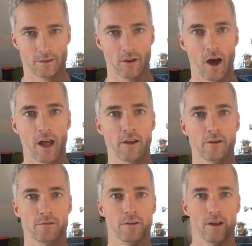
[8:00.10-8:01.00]
a lot
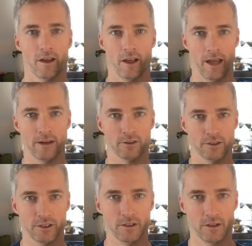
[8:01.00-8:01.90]
of
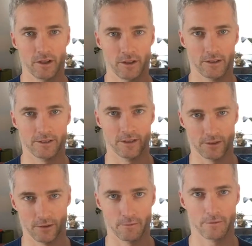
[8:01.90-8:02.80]
energy in the sense
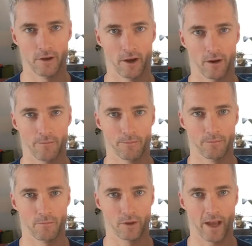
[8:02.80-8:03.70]
of
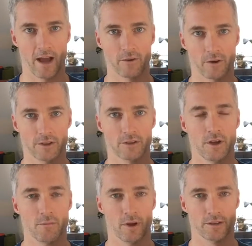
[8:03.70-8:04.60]
the calories,
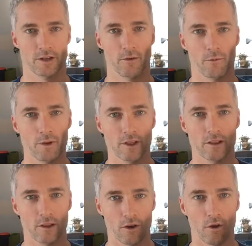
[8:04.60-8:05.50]
but it's got really
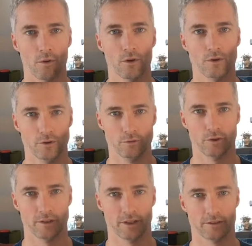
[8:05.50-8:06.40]
low
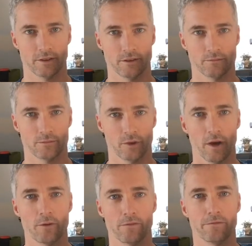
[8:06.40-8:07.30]
nutrient density. So
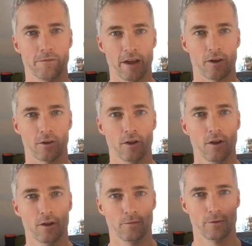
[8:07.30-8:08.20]
that would fail
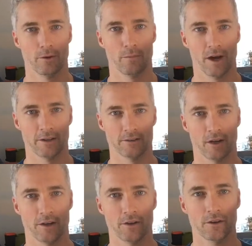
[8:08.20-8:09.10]
for the by
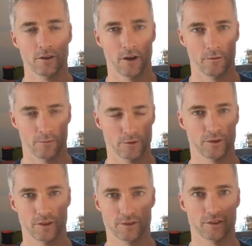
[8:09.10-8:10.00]
design.
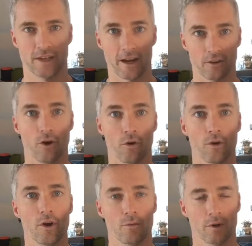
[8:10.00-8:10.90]
Just that
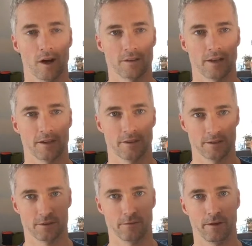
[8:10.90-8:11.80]
alone would cause
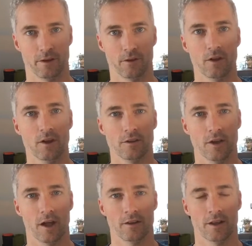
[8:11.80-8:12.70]
this to fail.
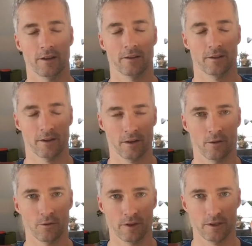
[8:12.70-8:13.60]
Not let
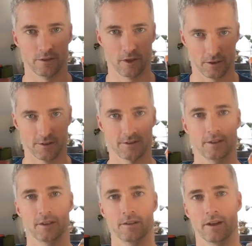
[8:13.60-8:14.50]
alone the
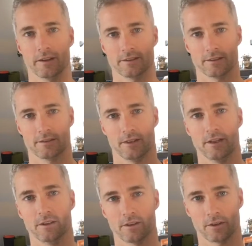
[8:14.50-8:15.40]
toxicity that exists
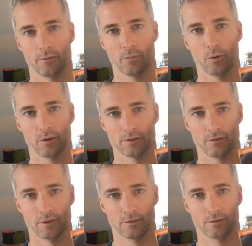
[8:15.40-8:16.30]
in the components
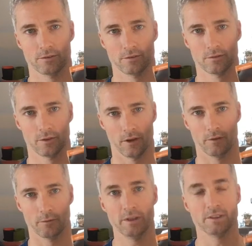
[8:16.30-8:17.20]
of
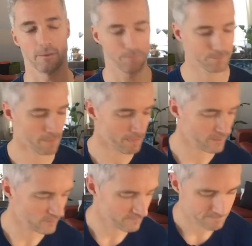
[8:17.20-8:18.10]
the pizza.
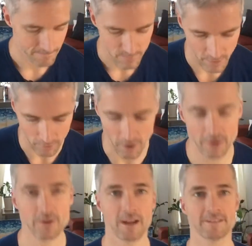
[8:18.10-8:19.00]
Now
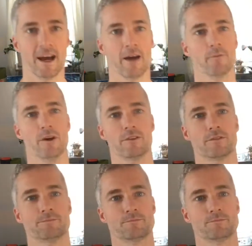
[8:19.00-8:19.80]
contrast that with